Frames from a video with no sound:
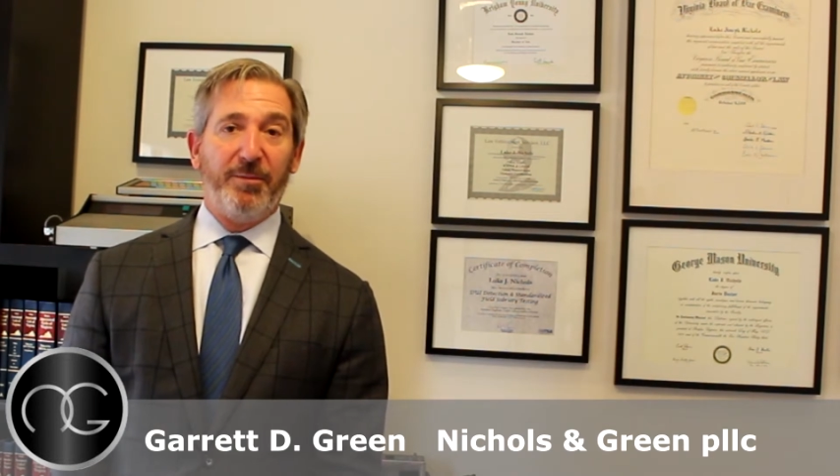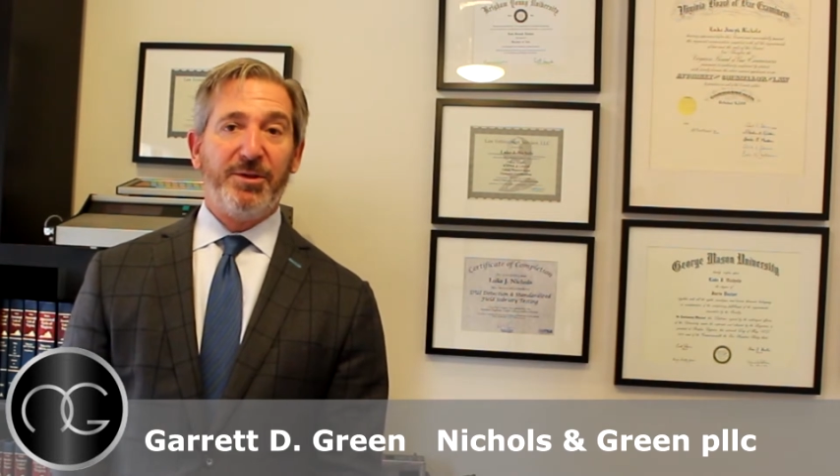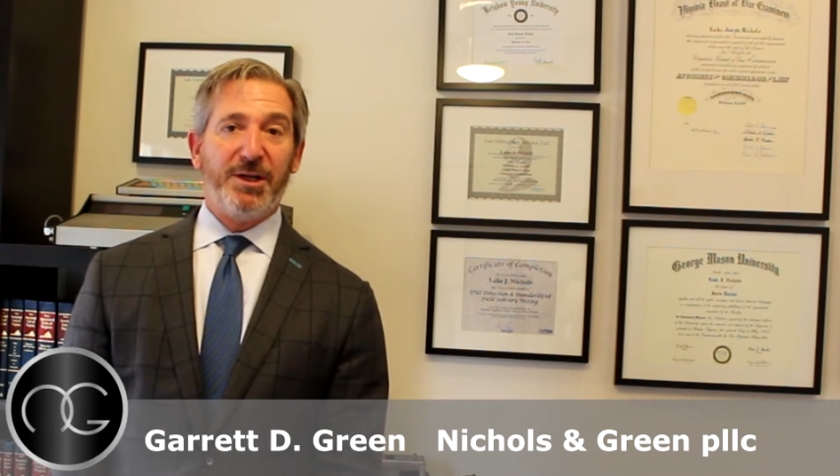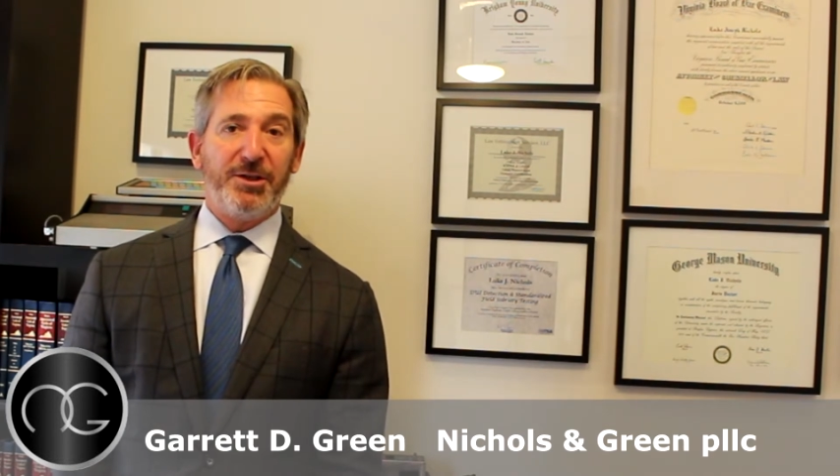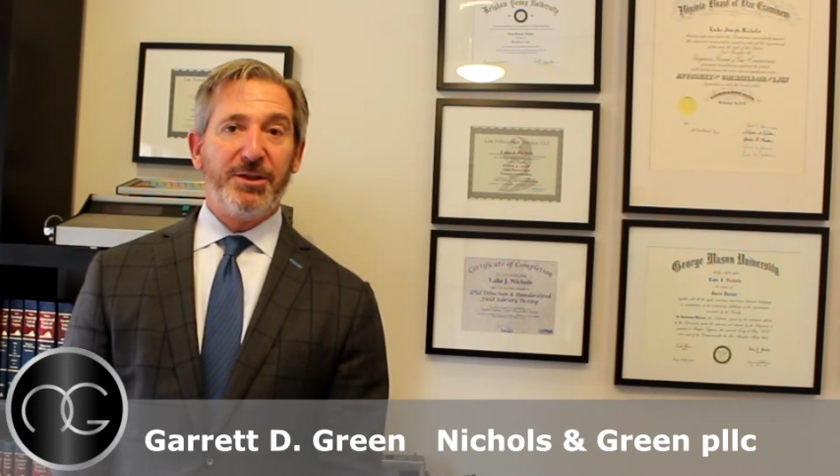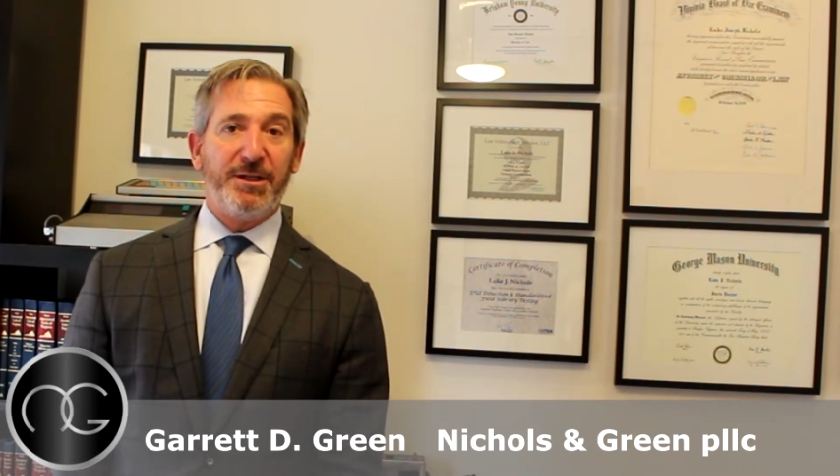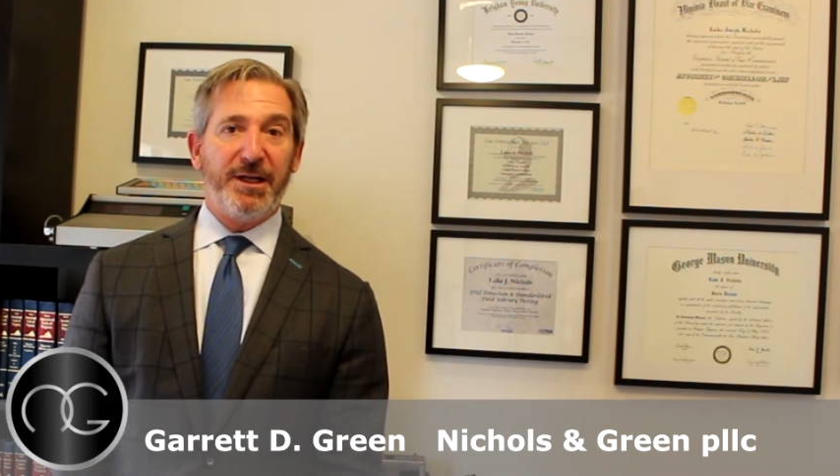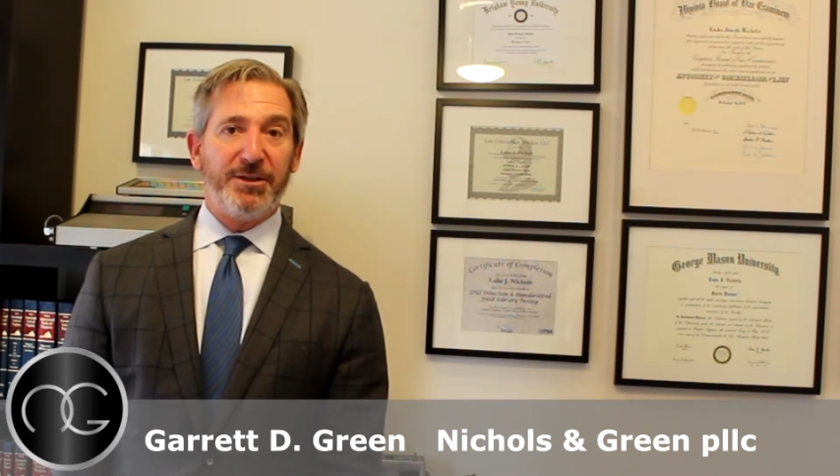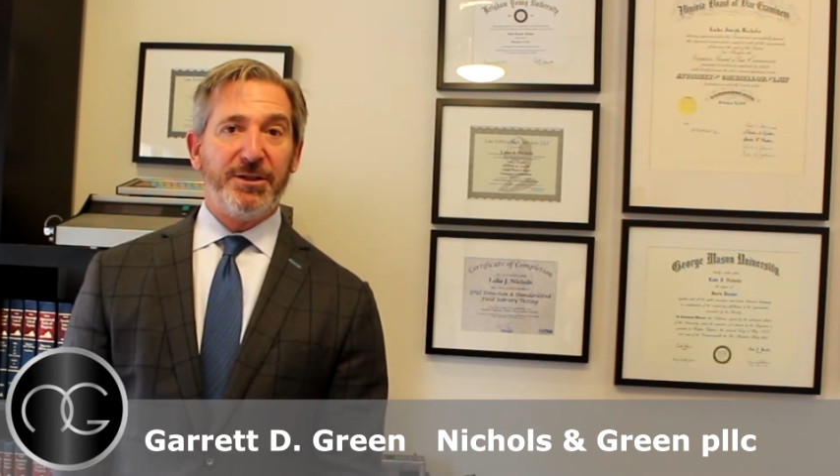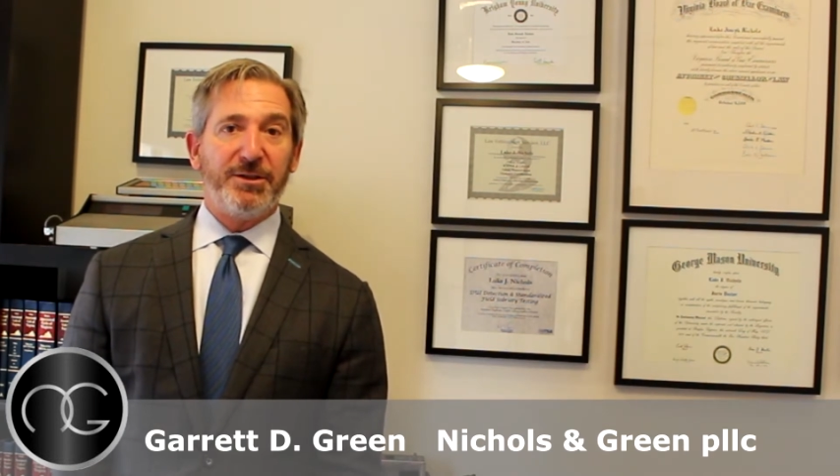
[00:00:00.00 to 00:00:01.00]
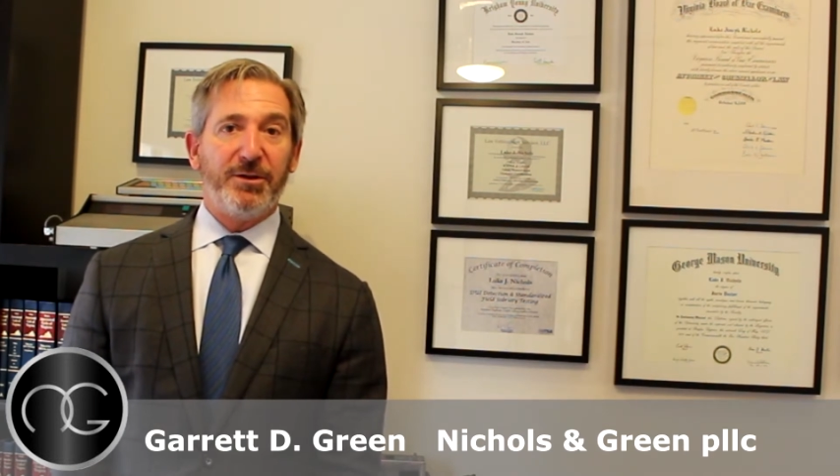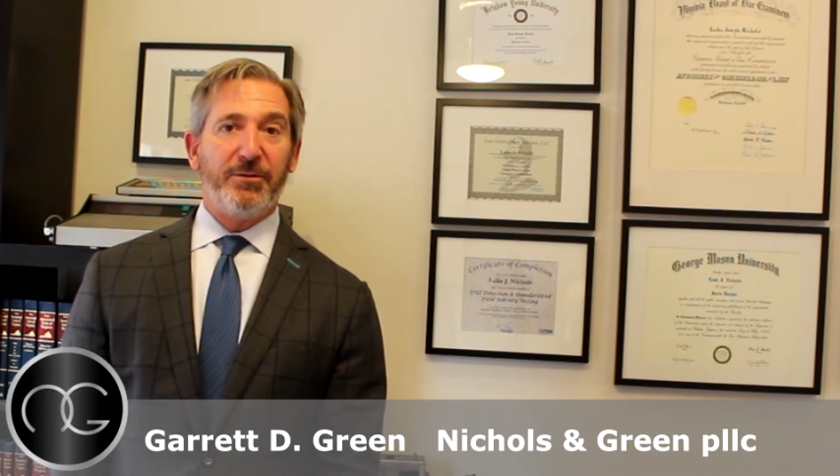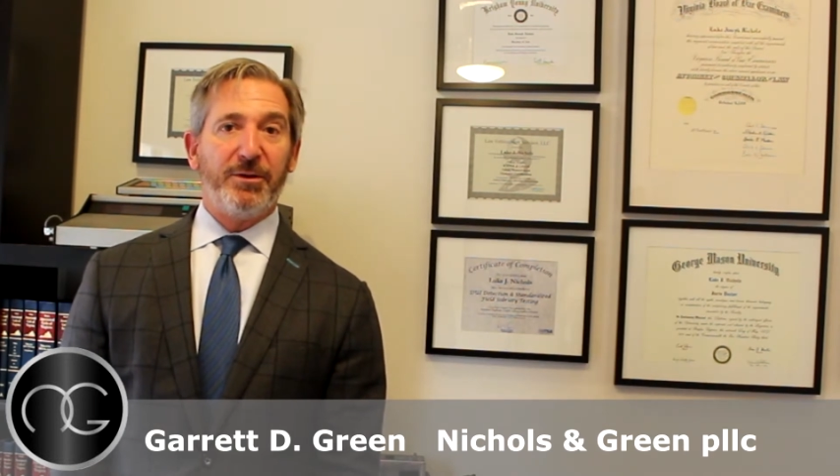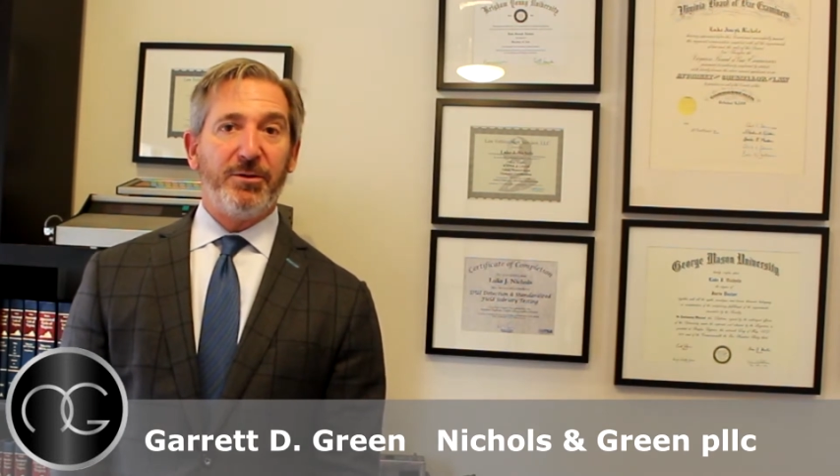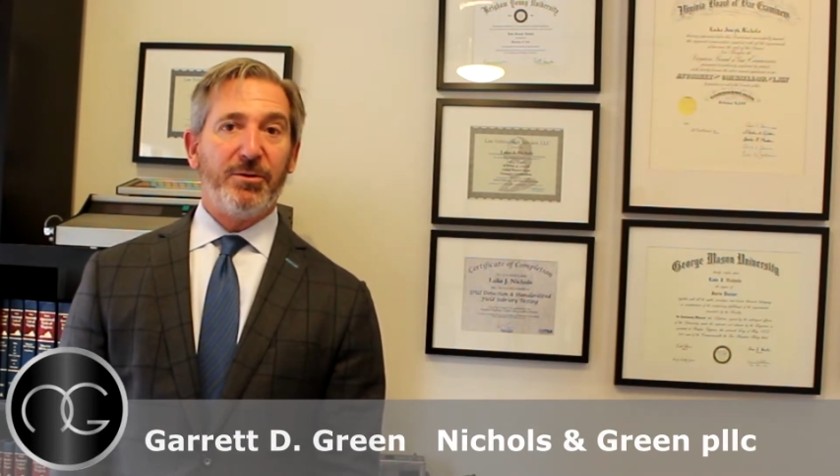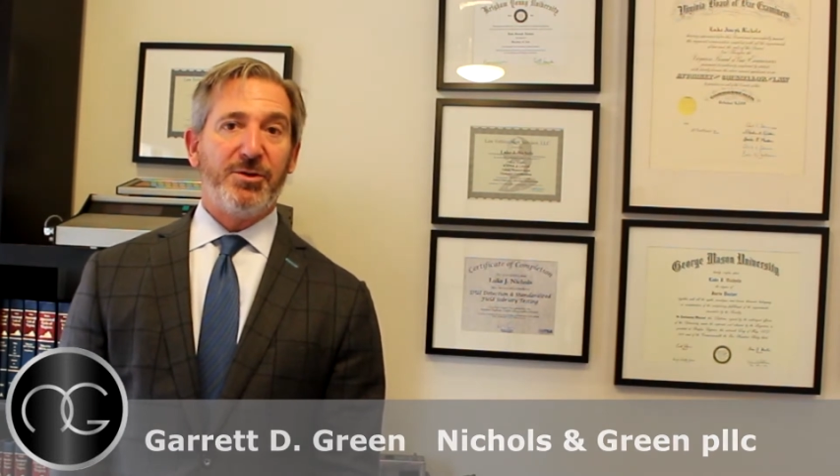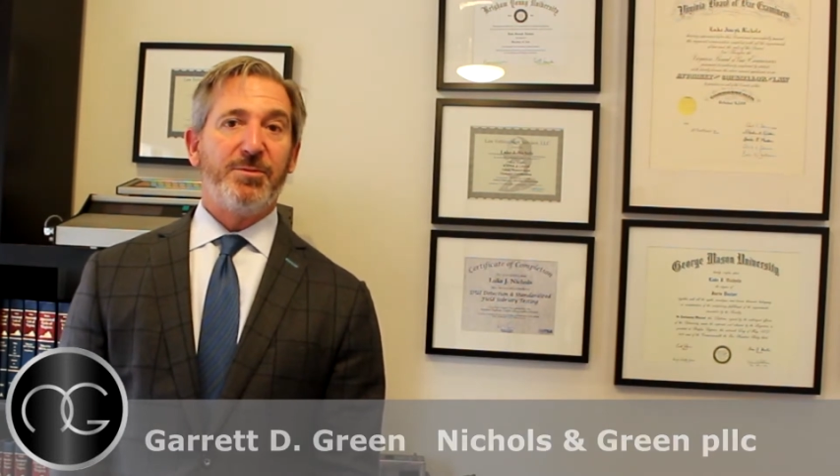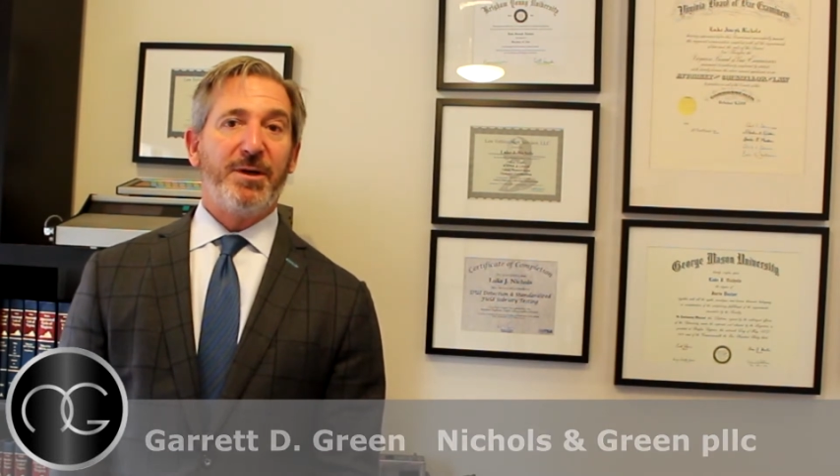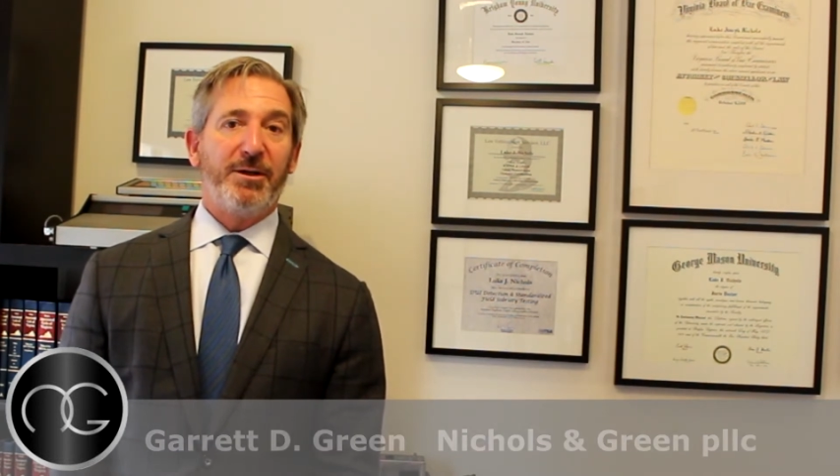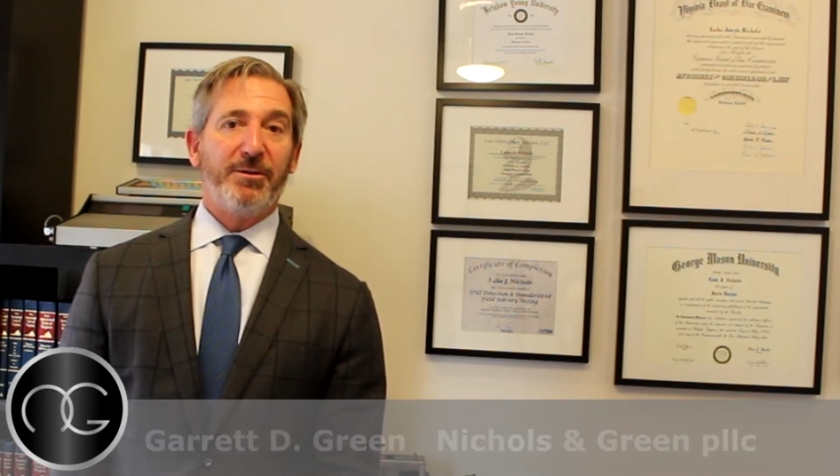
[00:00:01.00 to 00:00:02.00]
possession cases over the course
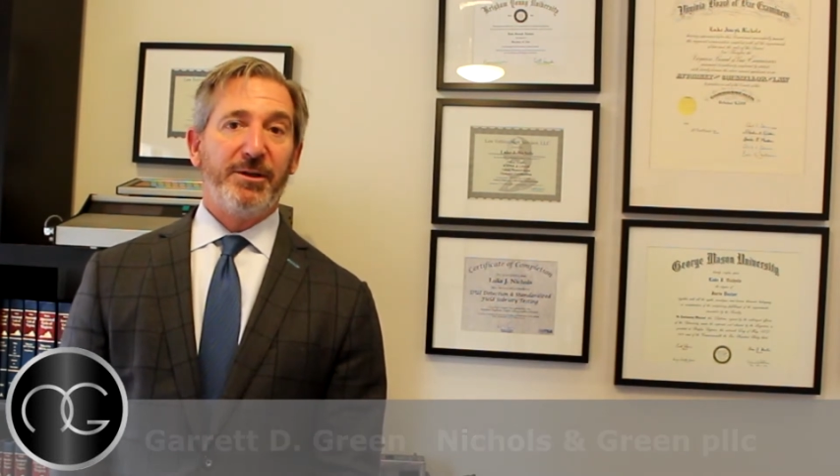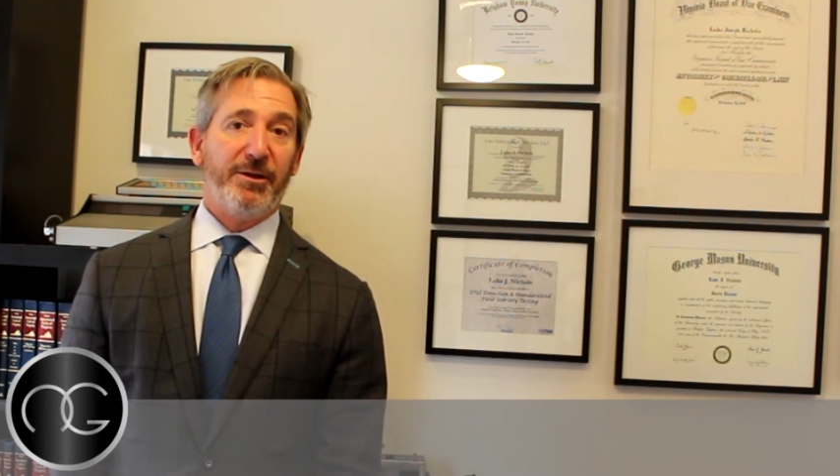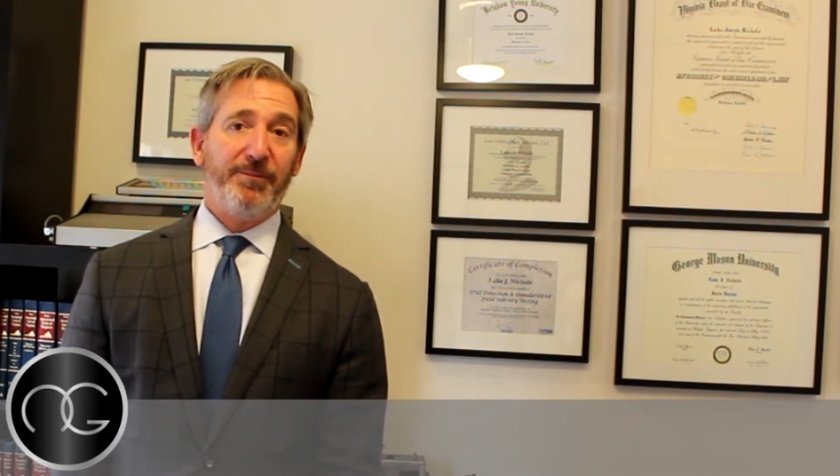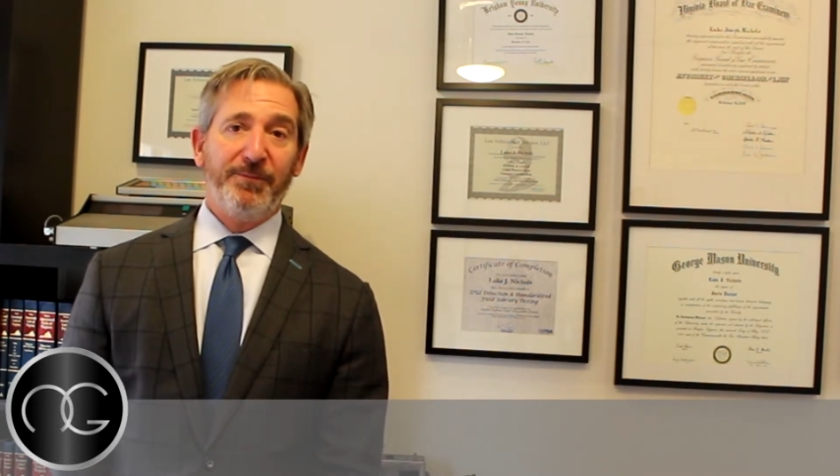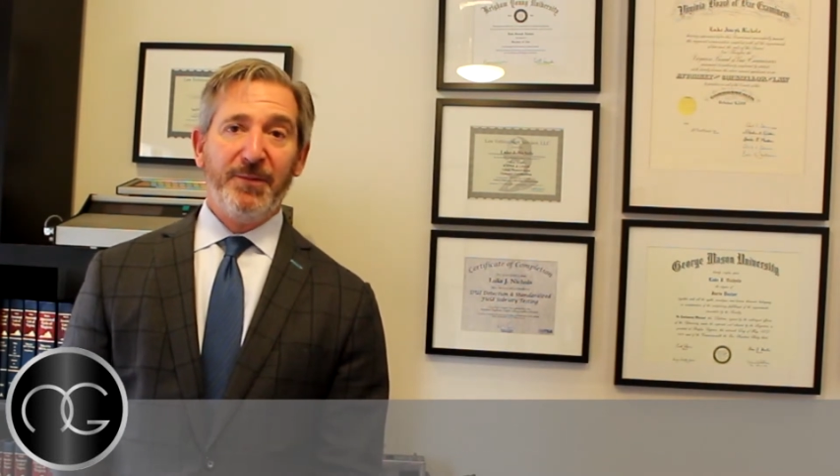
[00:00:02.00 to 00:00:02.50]
of my career.